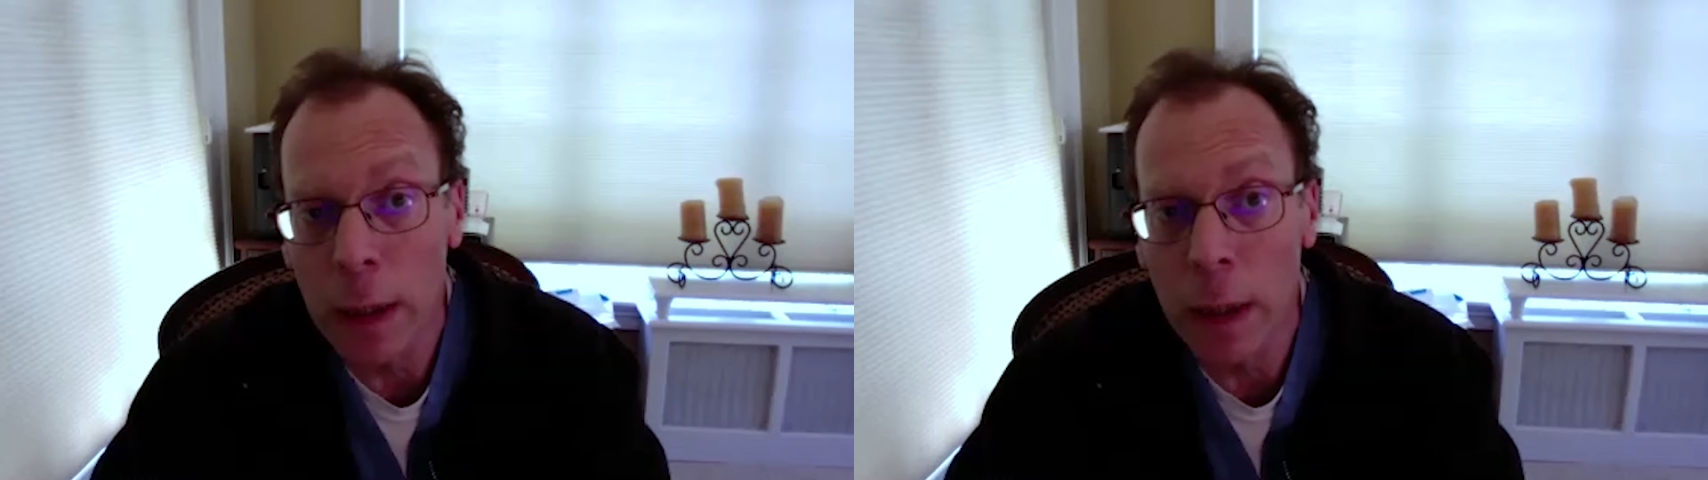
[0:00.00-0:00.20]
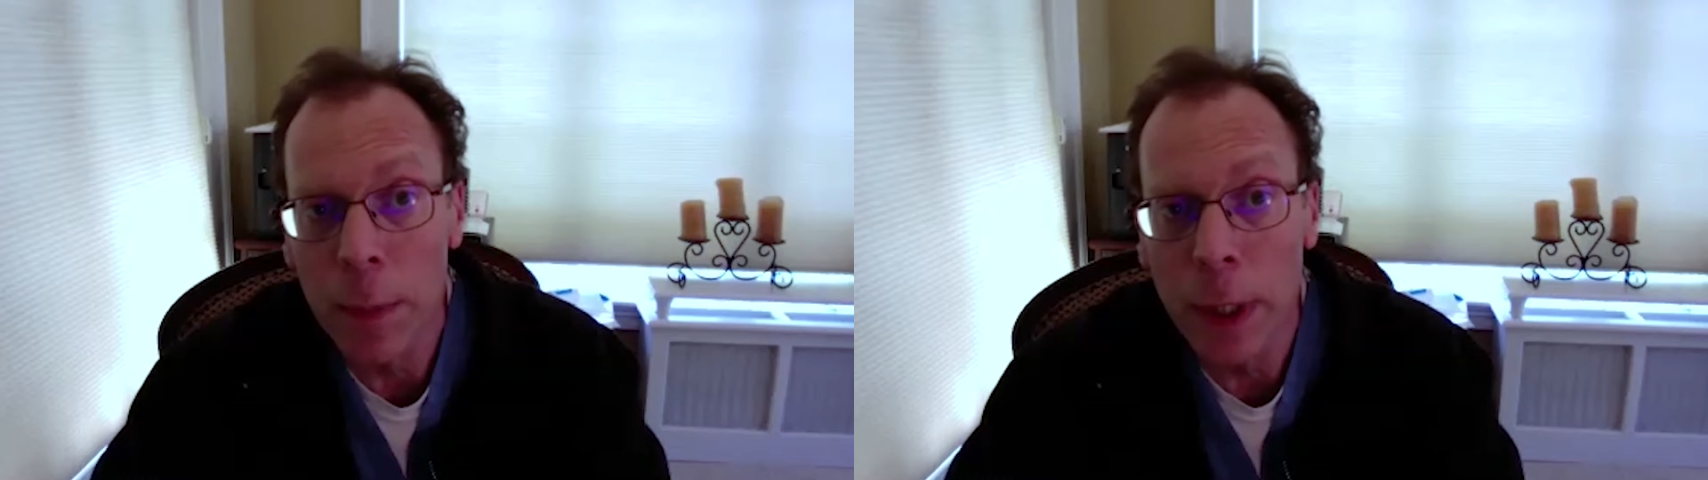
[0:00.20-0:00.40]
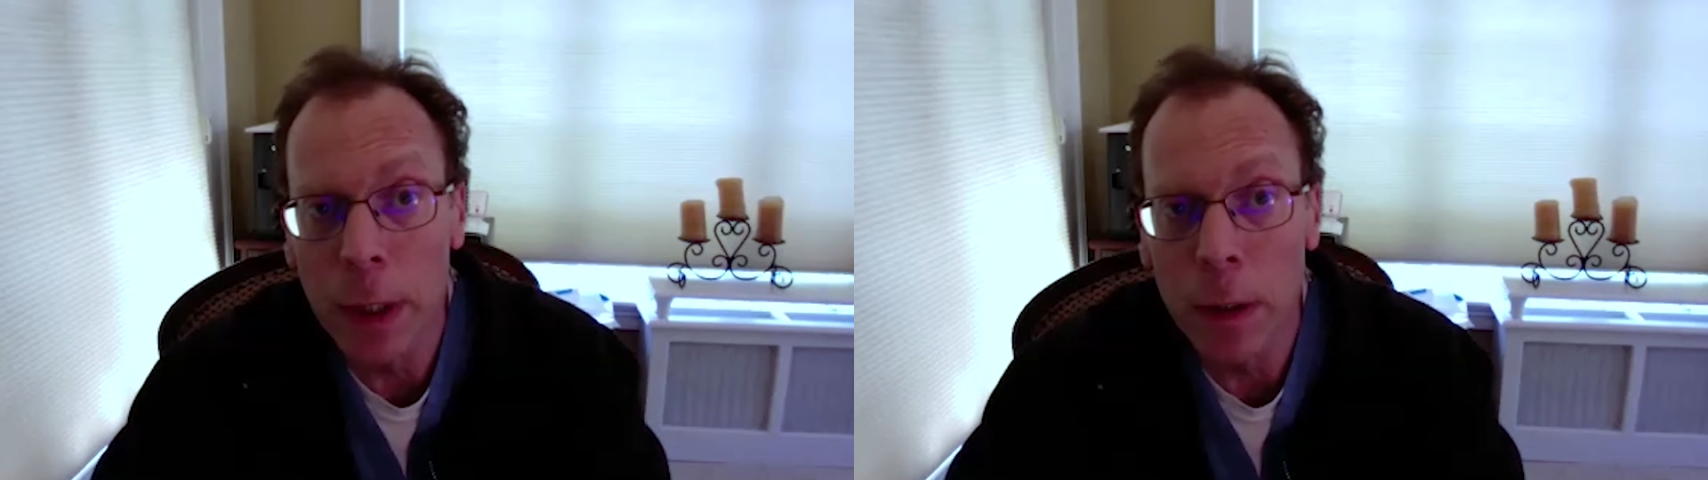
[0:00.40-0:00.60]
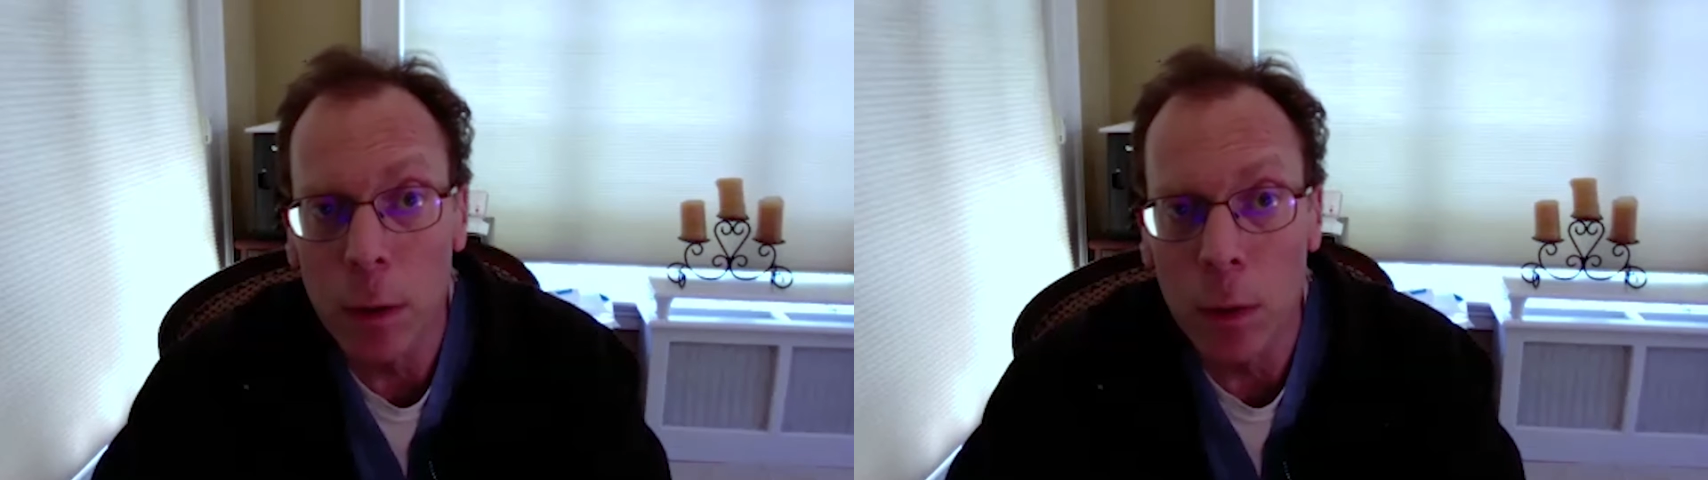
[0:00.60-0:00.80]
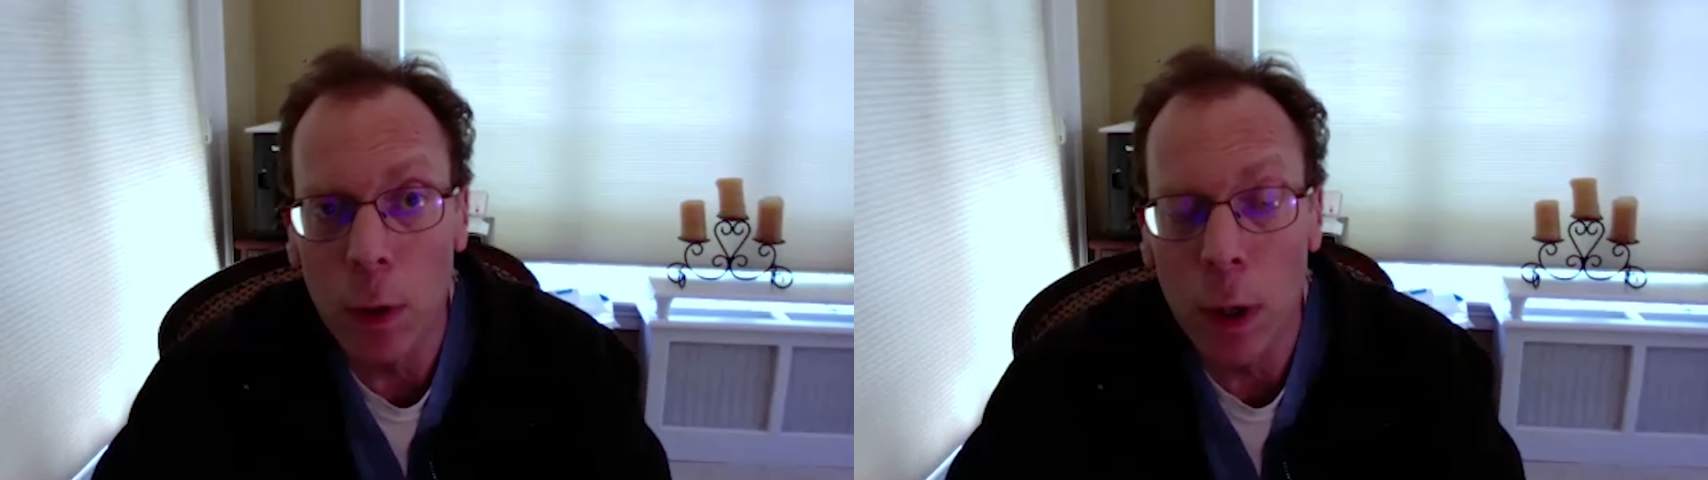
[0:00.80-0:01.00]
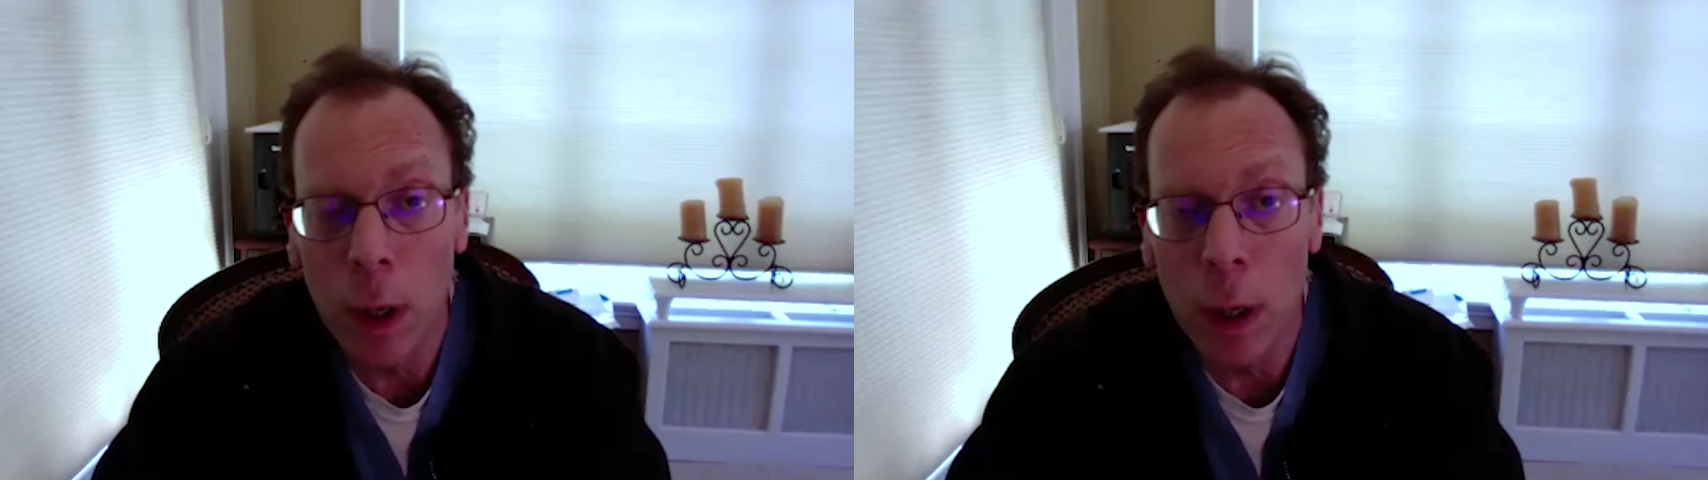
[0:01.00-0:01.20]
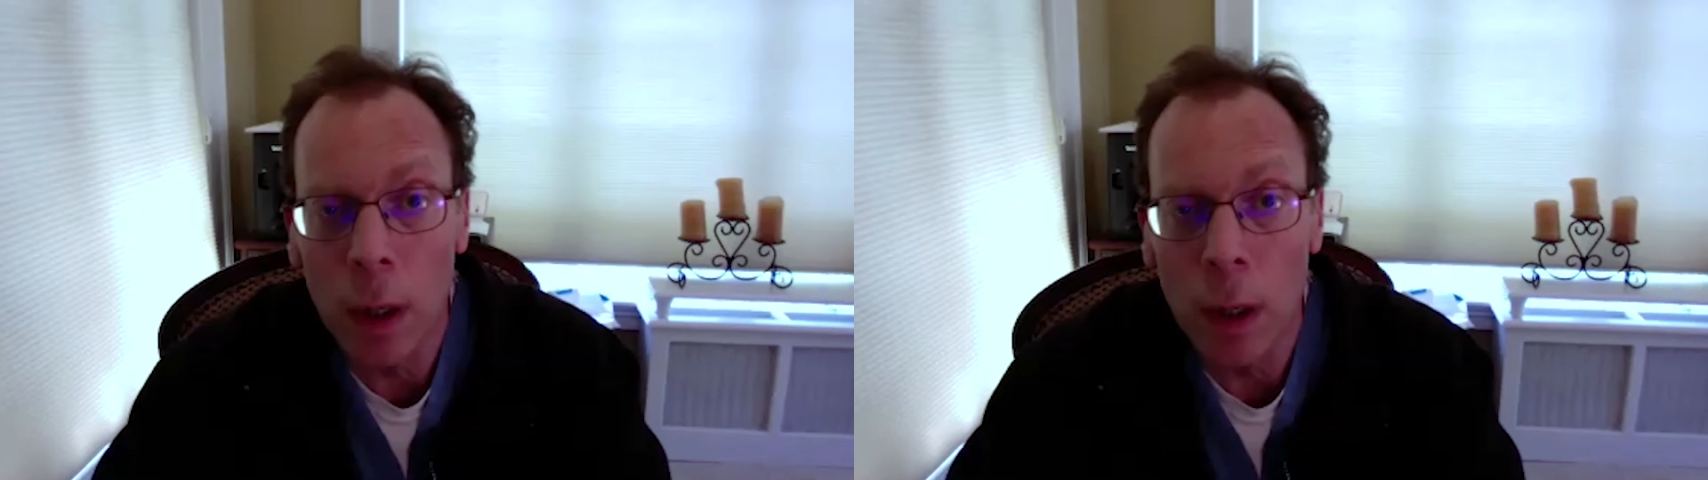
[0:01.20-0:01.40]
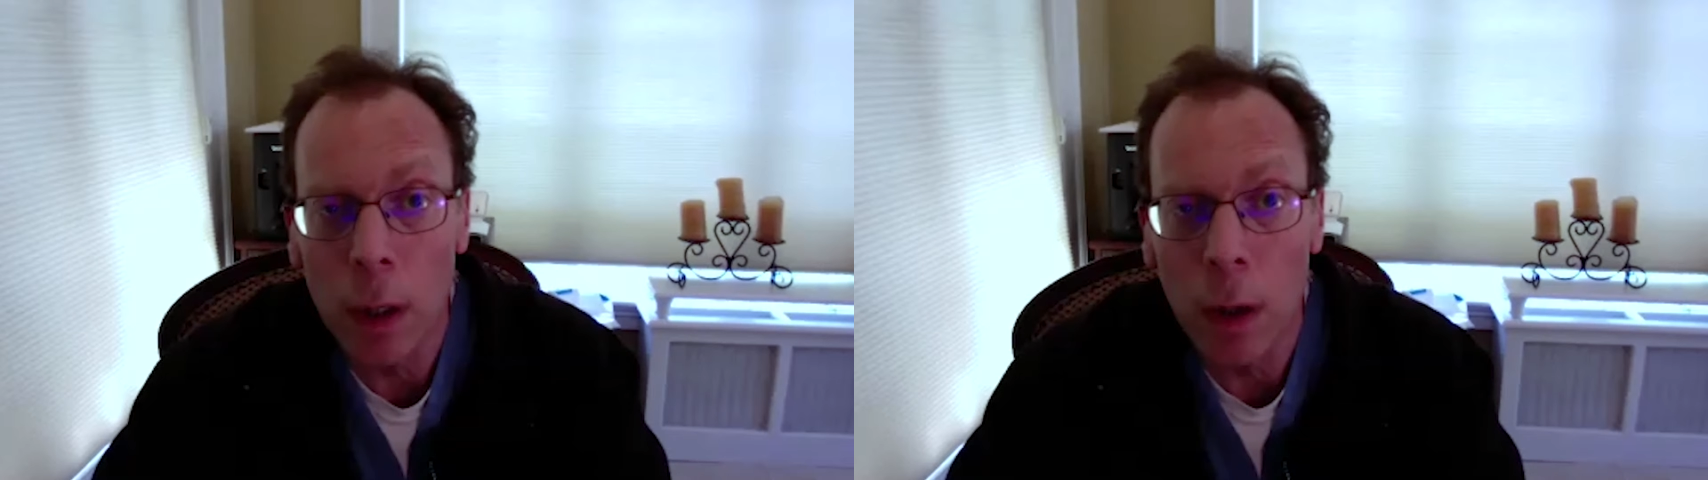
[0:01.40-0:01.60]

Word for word: limited uh,